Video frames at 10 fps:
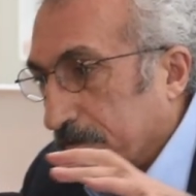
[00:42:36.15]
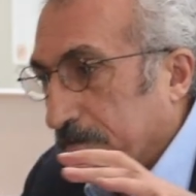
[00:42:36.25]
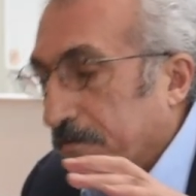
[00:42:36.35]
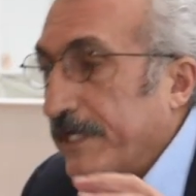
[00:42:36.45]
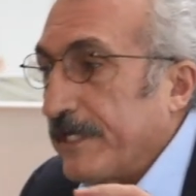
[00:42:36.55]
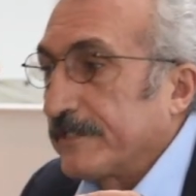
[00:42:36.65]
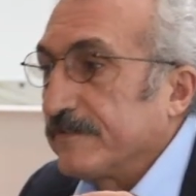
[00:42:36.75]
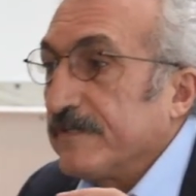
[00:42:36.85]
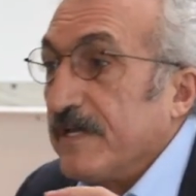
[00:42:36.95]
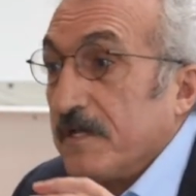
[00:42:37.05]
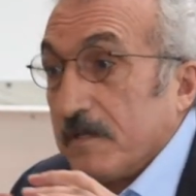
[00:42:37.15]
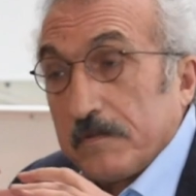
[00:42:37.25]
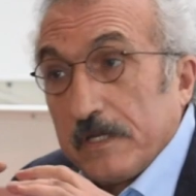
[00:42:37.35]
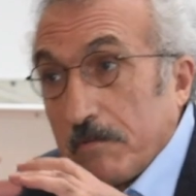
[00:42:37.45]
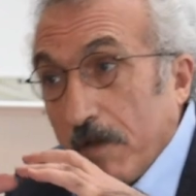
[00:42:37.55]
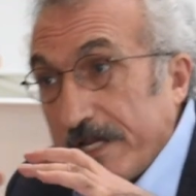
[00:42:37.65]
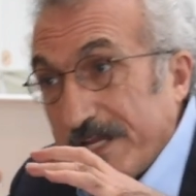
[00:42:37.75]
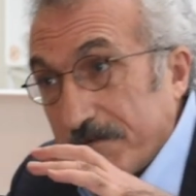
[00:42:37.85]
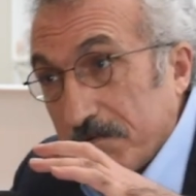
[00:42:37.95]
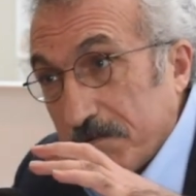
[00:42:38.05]
critics, the
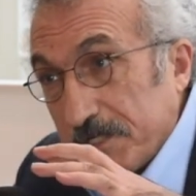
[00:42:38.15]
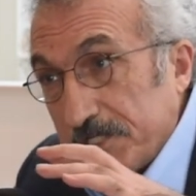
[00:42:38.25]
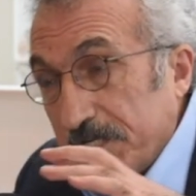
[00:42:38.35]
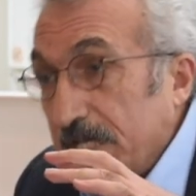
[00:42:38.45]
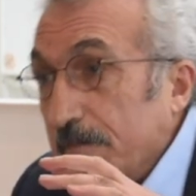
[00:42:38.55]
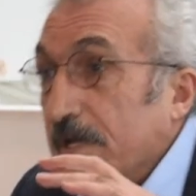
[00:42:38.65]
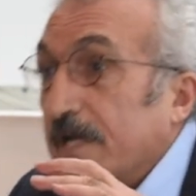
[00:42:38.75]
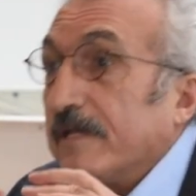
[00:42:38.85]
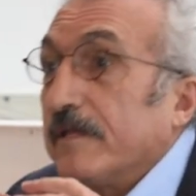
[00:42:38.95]
Iranian regime,